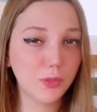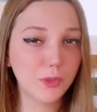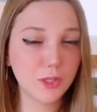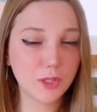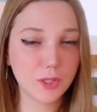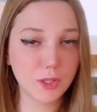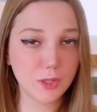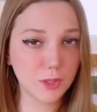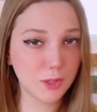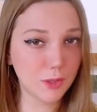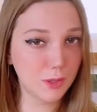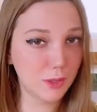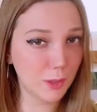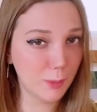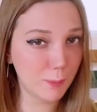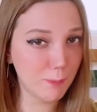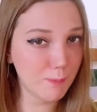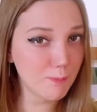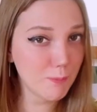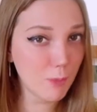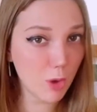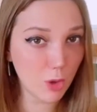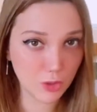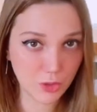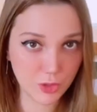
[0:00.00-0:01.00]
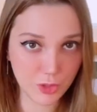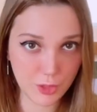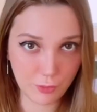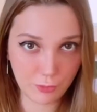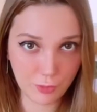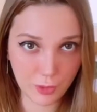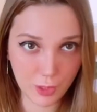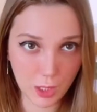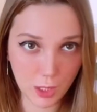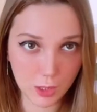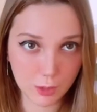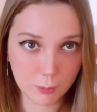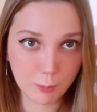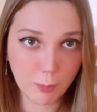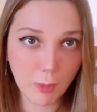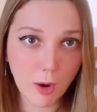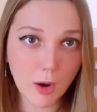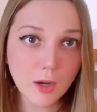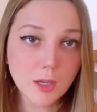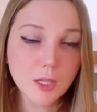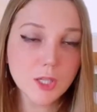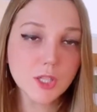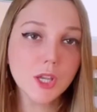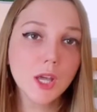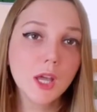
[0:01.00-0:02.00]
this is the most difficult
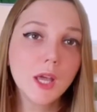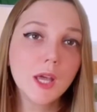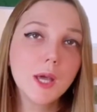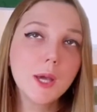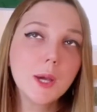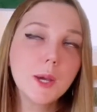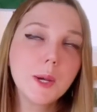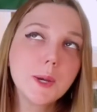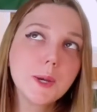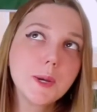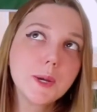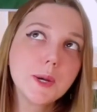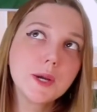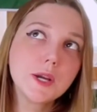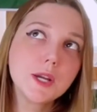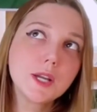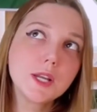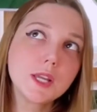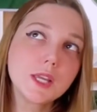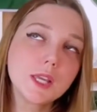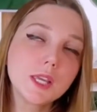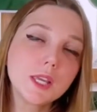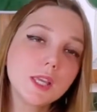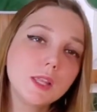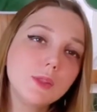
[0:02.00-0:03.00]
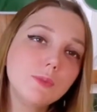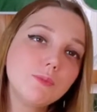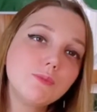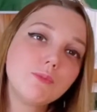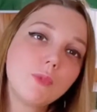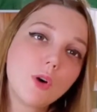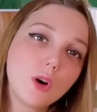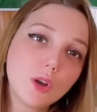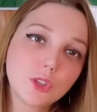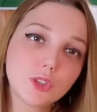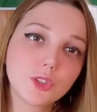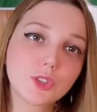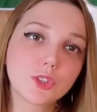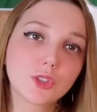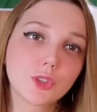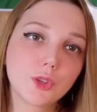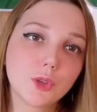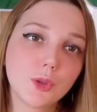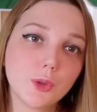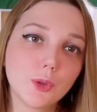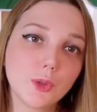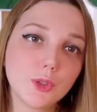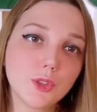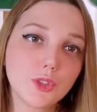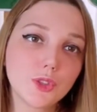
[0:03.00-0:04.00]
part. In most
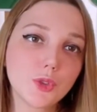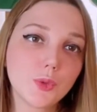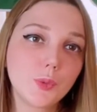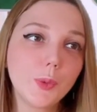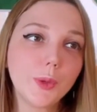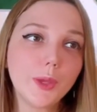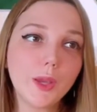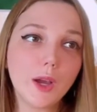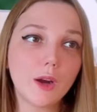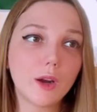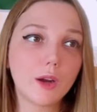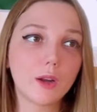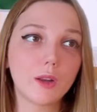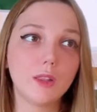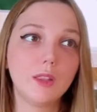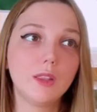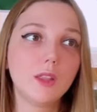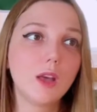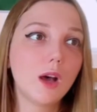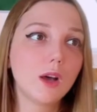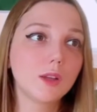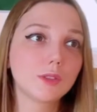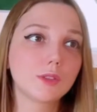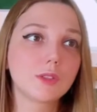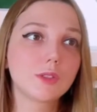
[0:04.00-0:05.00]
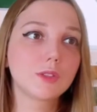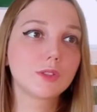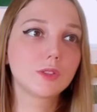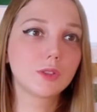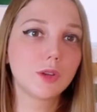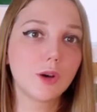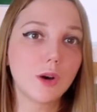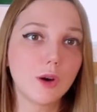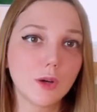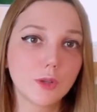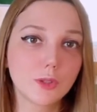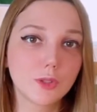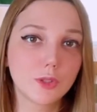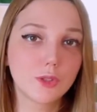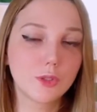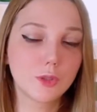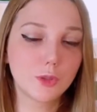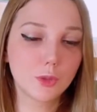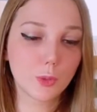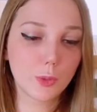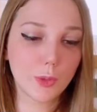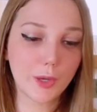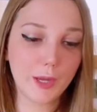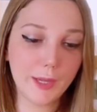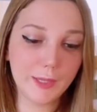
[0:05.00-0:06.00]
schools, we are not taught
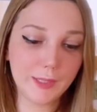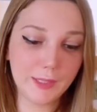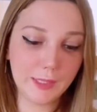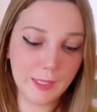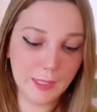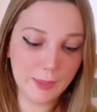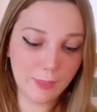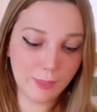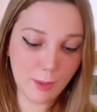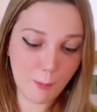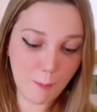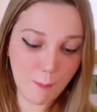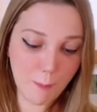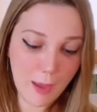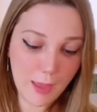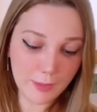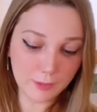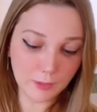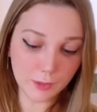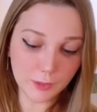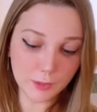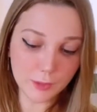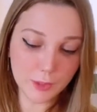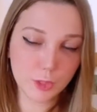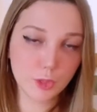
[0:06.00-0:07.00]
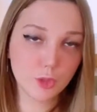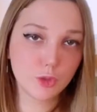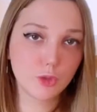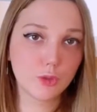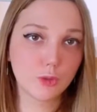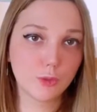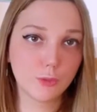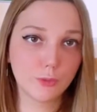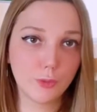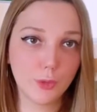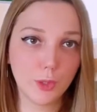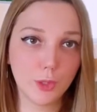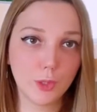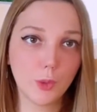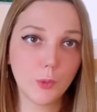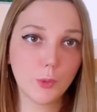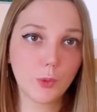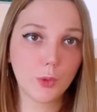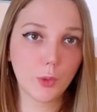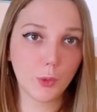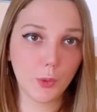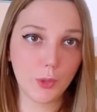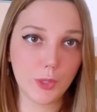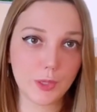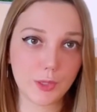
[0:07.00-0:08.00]
to write in the manner to follow
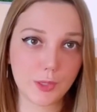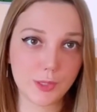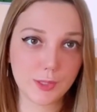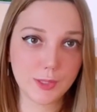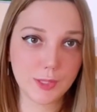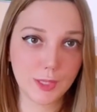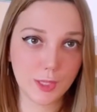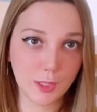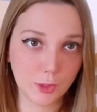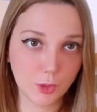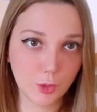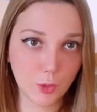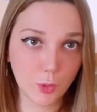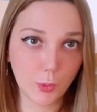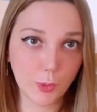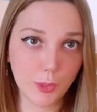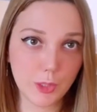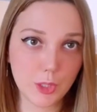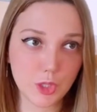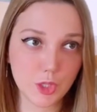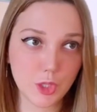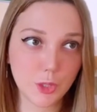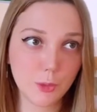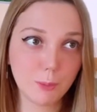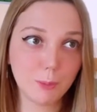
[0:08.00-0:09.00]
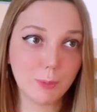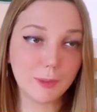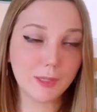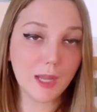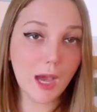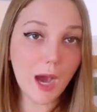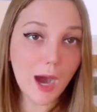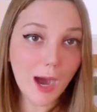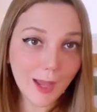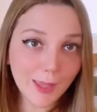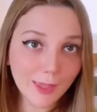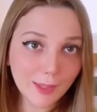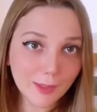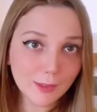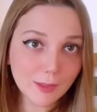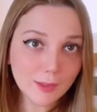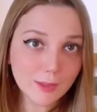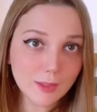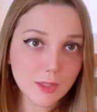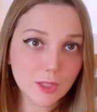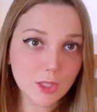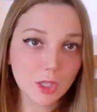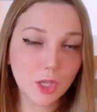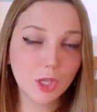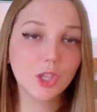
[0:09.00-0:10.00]
coherence and cohesion, but
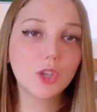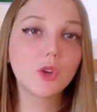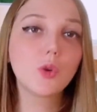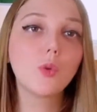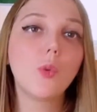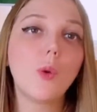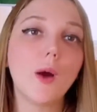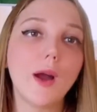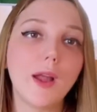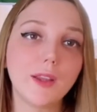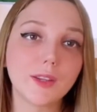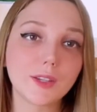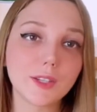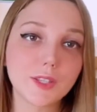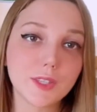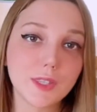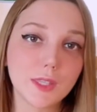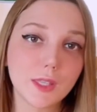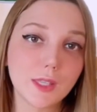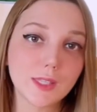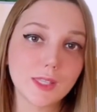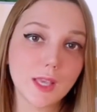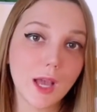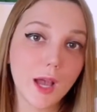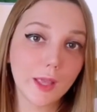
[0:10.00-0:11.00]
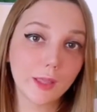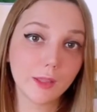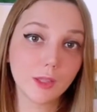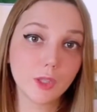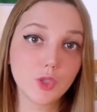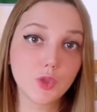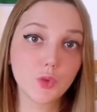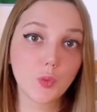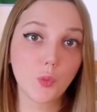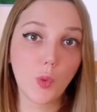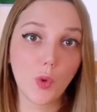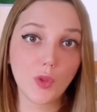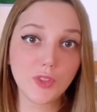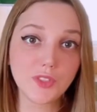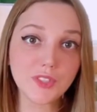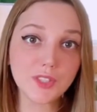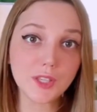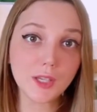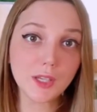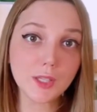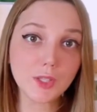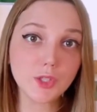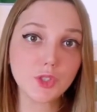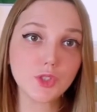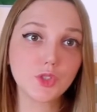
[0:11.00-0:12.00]
IELTS requires this. IELTS wants
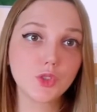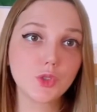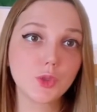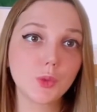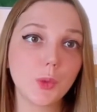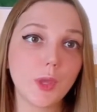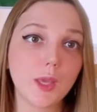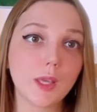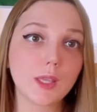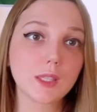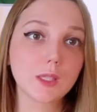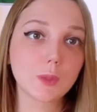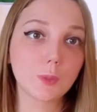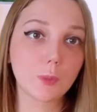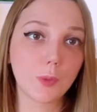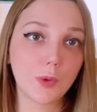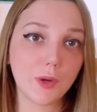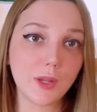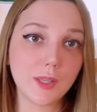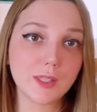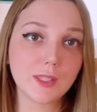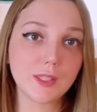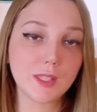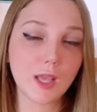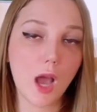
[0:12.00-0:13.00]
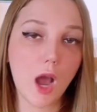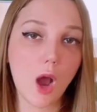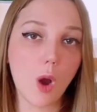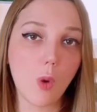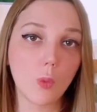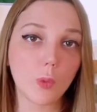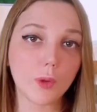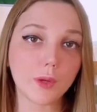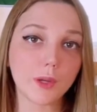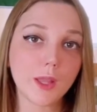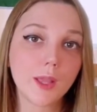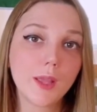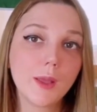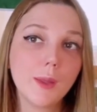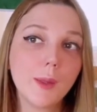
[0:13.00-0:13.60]
us to express our